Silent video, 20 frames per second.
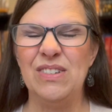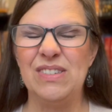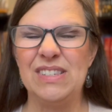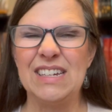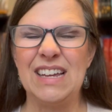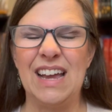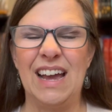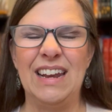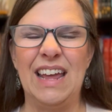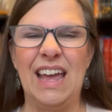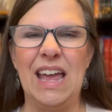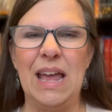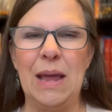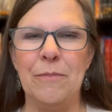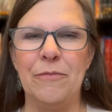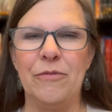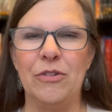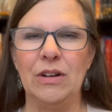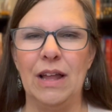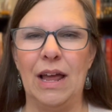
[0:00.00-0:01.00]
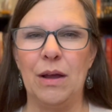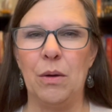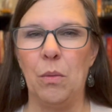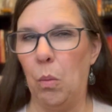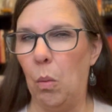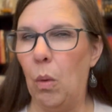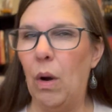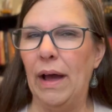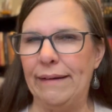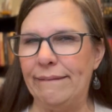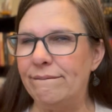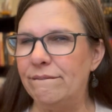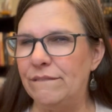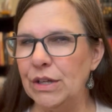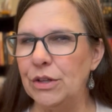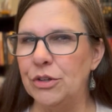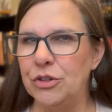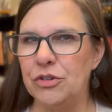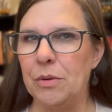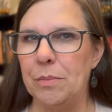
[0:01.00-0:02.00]
to kind of aim for like one
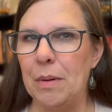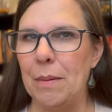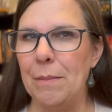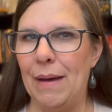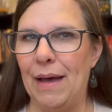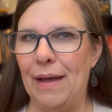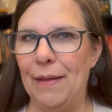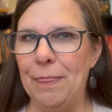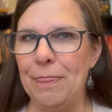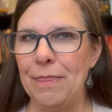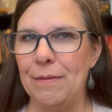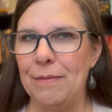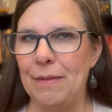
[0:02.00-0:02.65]
field trip a month.